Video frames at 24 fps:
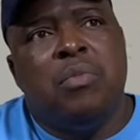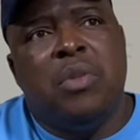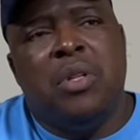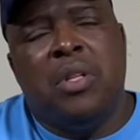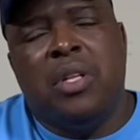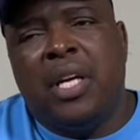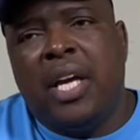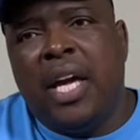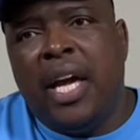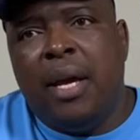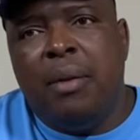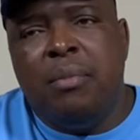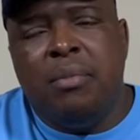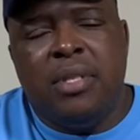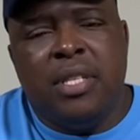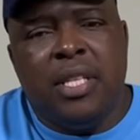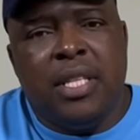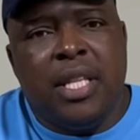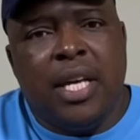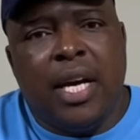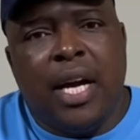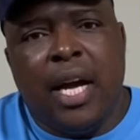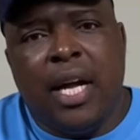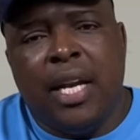games
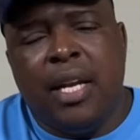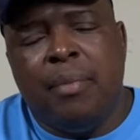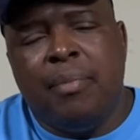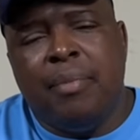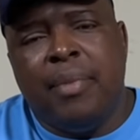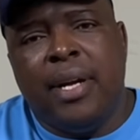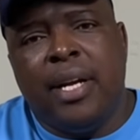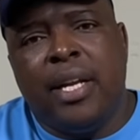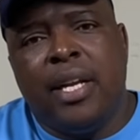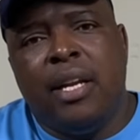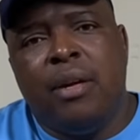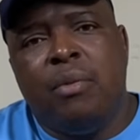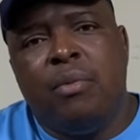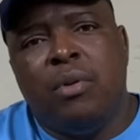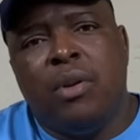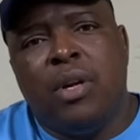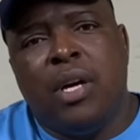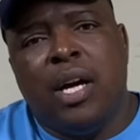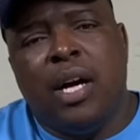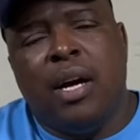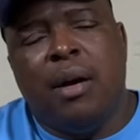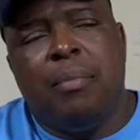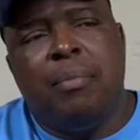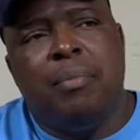in the Cullen Black Label
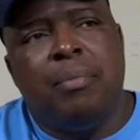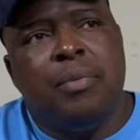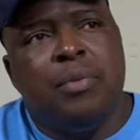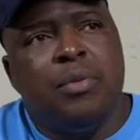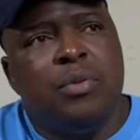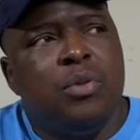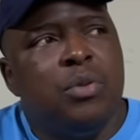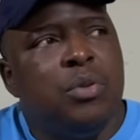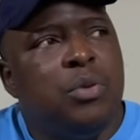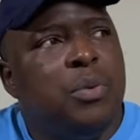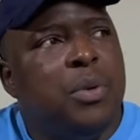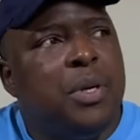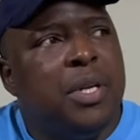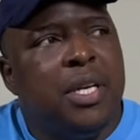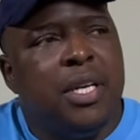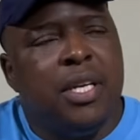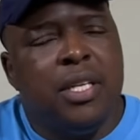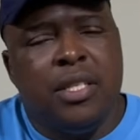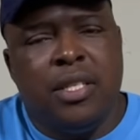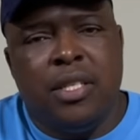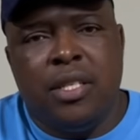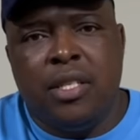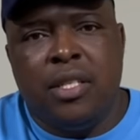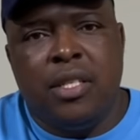Cup, to win
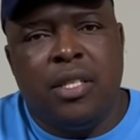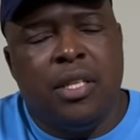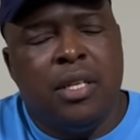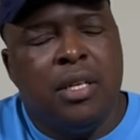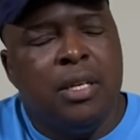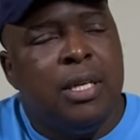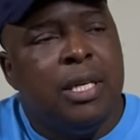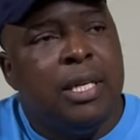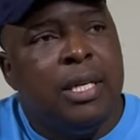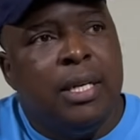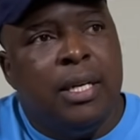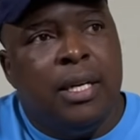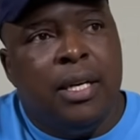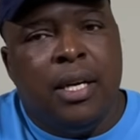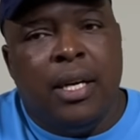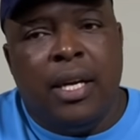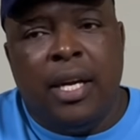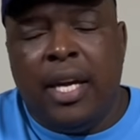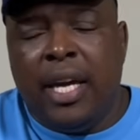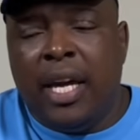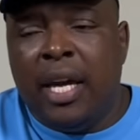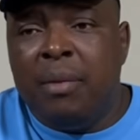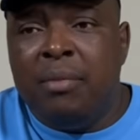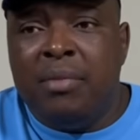us
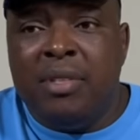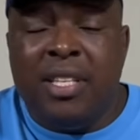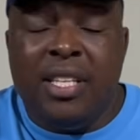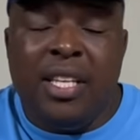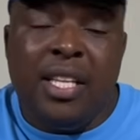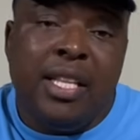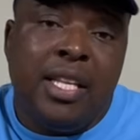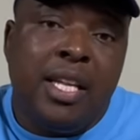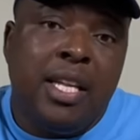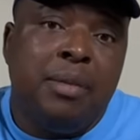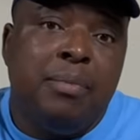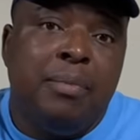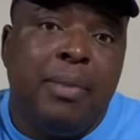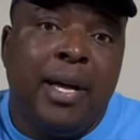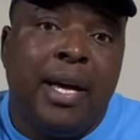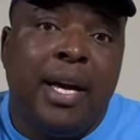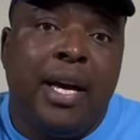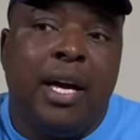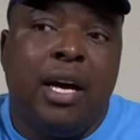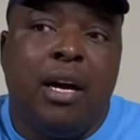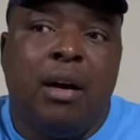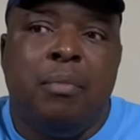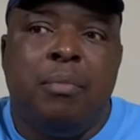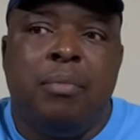games in the
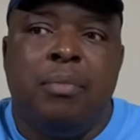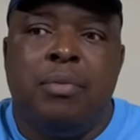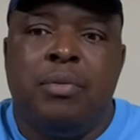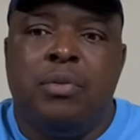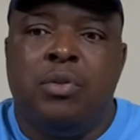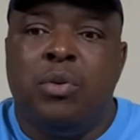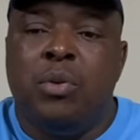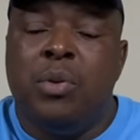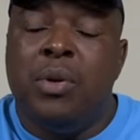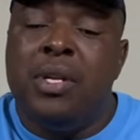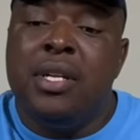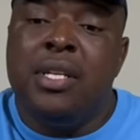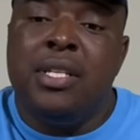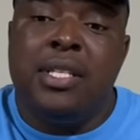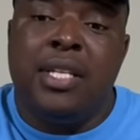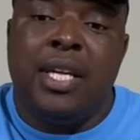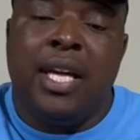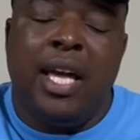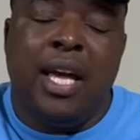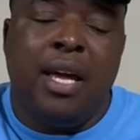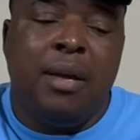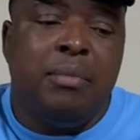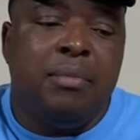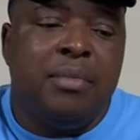Nedbank Cup, to win us
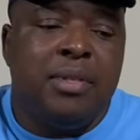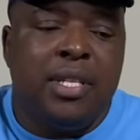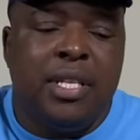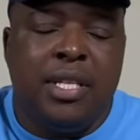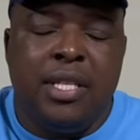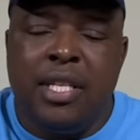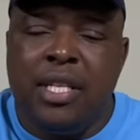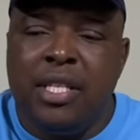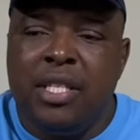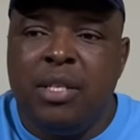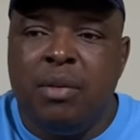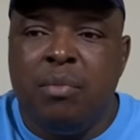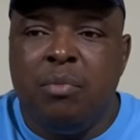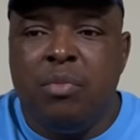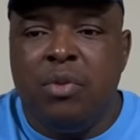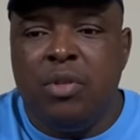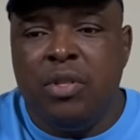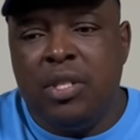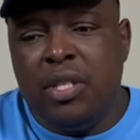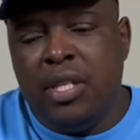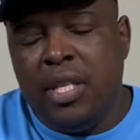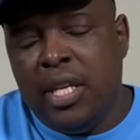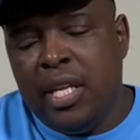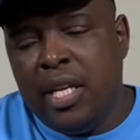games in the
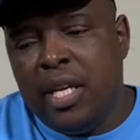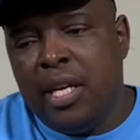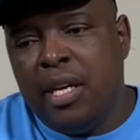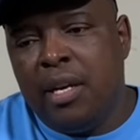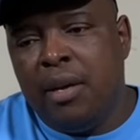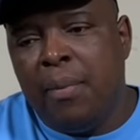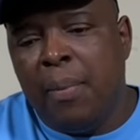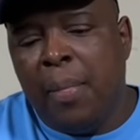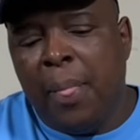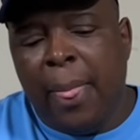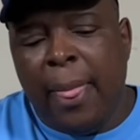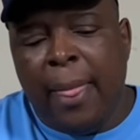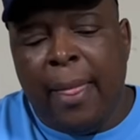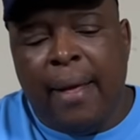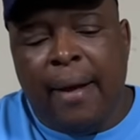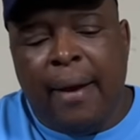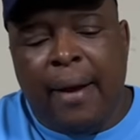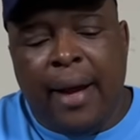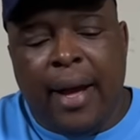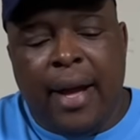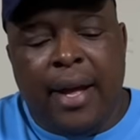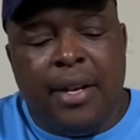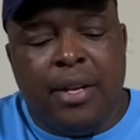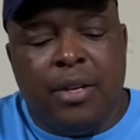Champions League?
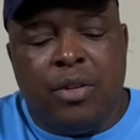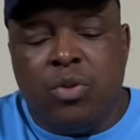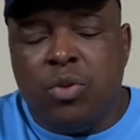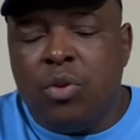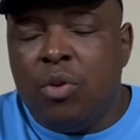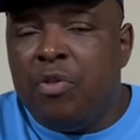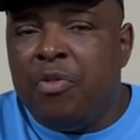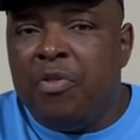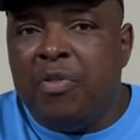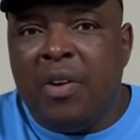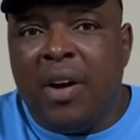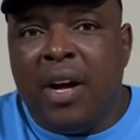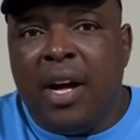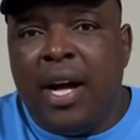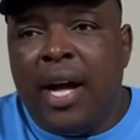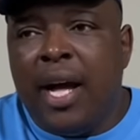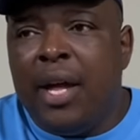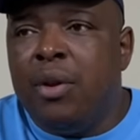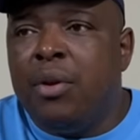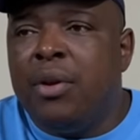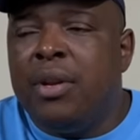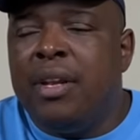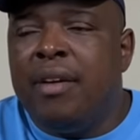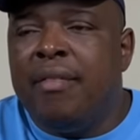And so far,
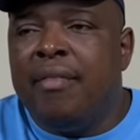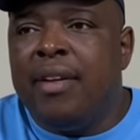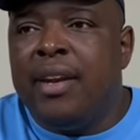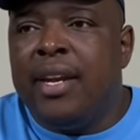I don't have an